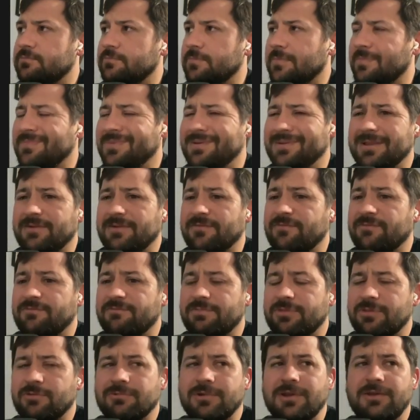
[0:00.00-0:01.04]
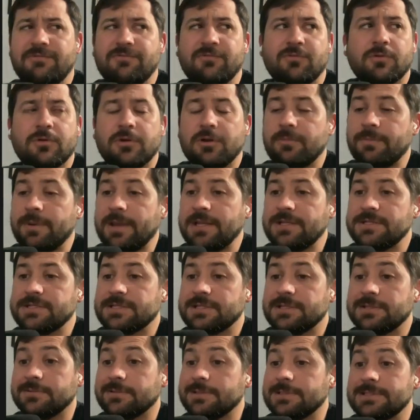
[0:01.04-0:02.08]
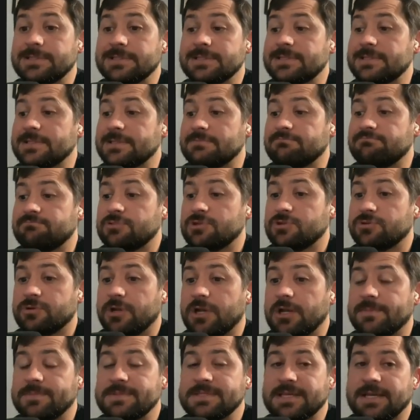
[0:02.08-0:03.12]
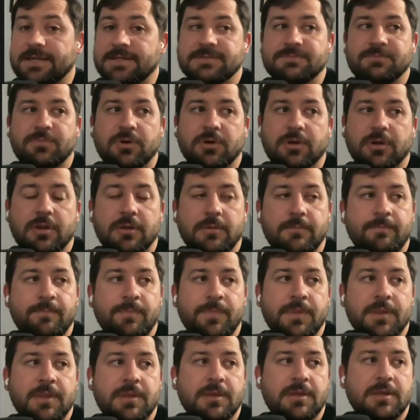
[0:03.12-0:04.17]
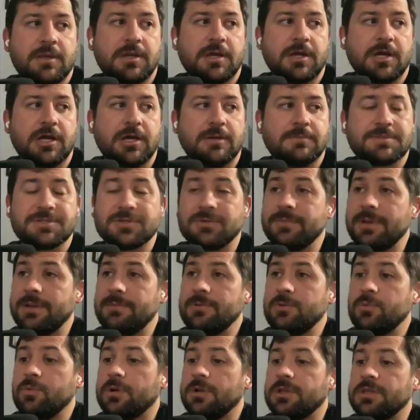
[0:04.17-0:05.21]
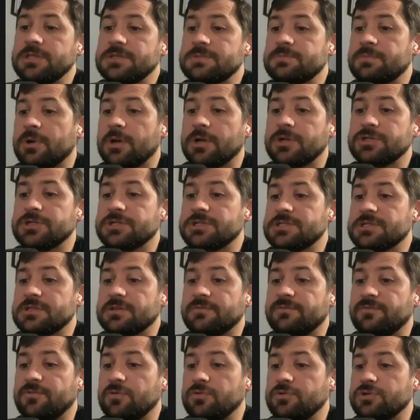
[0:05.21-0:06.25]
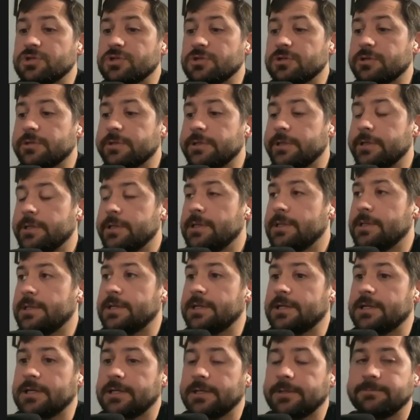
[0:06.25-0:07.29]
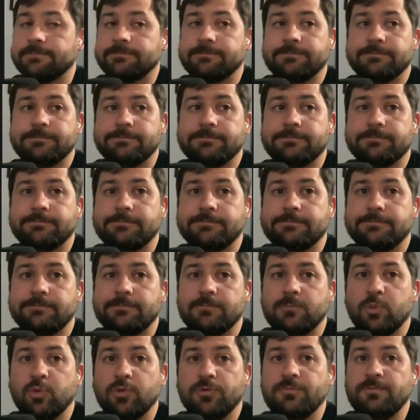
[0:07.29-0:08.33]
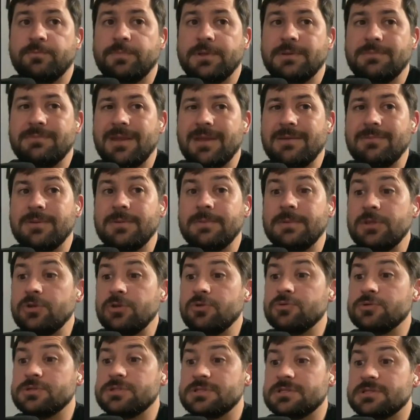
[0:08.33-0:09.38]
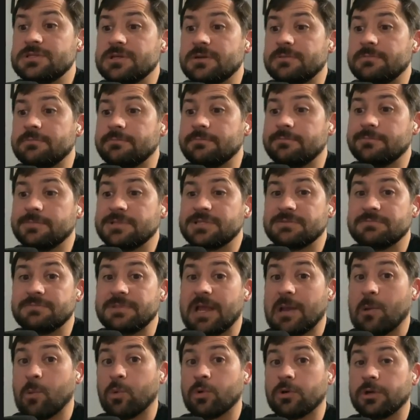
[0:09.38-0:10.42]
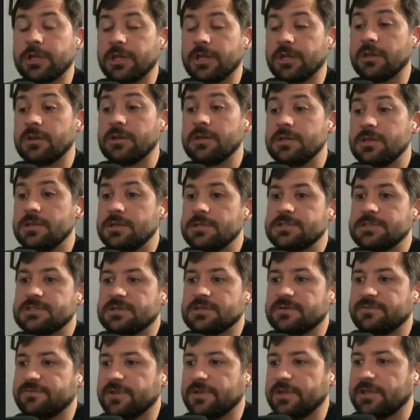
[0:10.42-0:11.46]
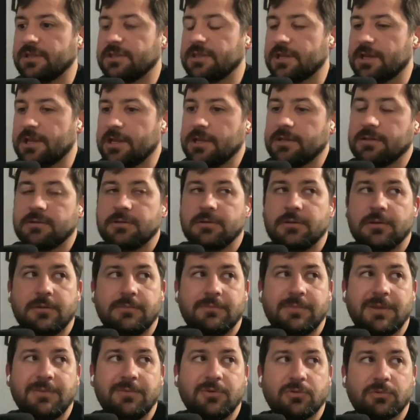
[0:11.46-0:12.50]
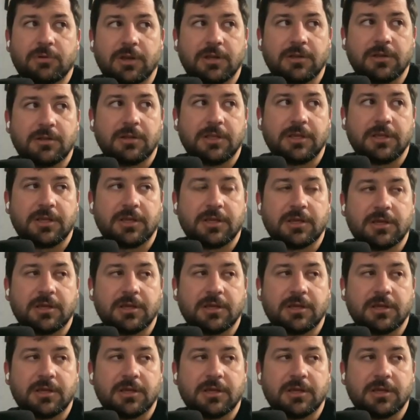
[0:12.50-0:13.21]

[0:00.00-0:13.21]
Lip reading: about like 400 pages into it. It's just a straight up textbook. So maybe one of these projects in the future will be maybe do some networking stuff like that. Maybe write like